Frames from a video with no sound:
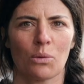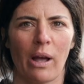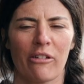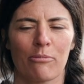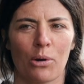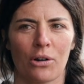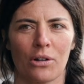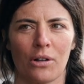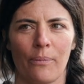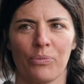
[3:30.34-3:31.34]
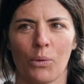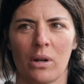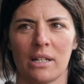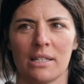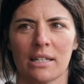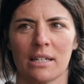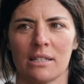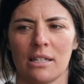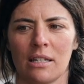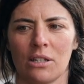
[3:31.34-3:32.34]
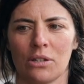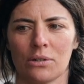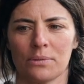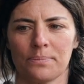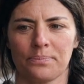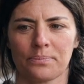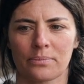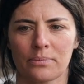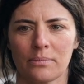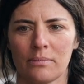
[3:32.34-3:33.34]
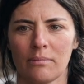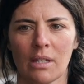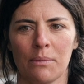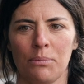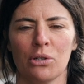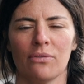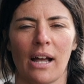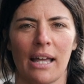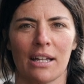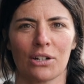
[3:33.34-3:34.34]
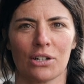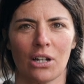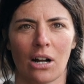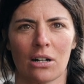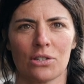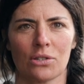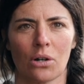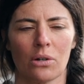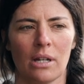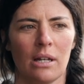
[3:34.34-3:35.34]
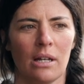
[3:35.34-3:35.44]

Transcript: wife Pearl wanted to continue beautifying her yard. So,